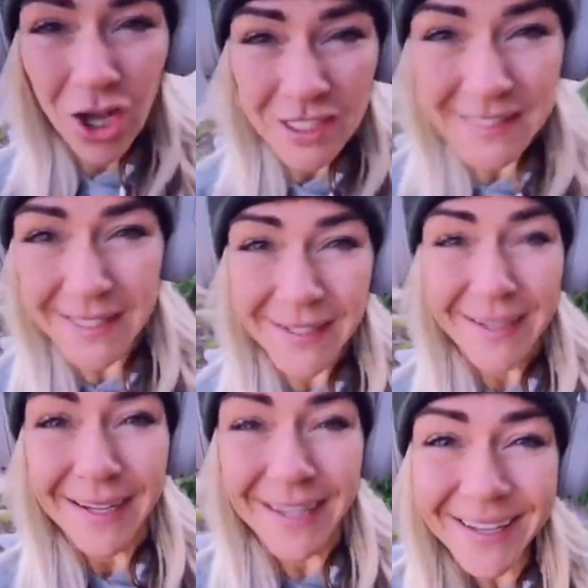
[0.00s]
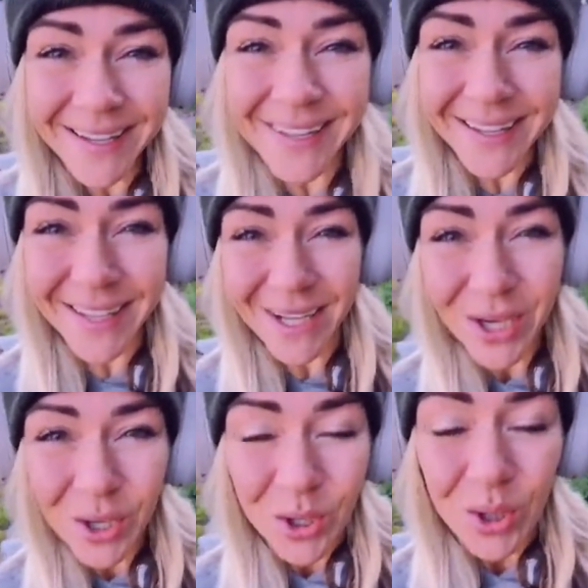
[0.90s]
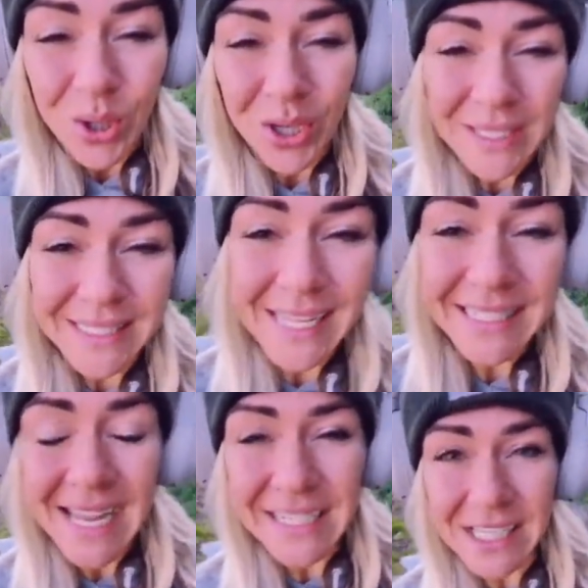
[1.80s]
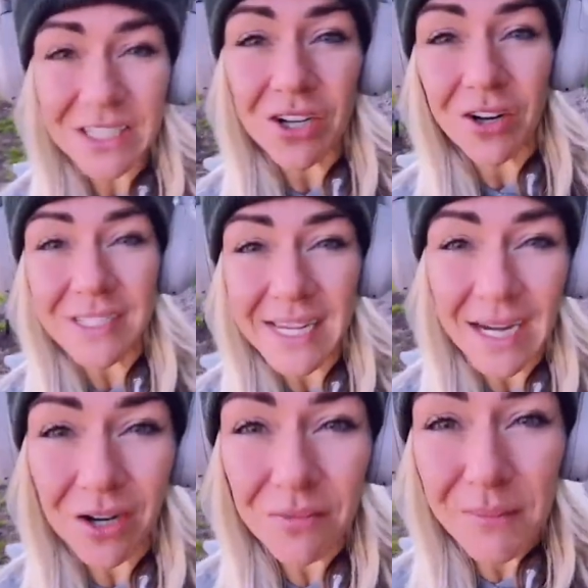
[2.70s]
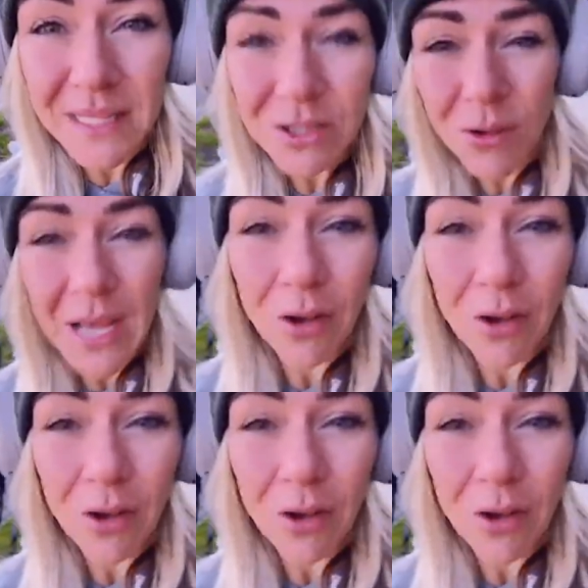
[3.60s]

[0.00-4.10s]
loss it's, it's, it's, it's our entire mental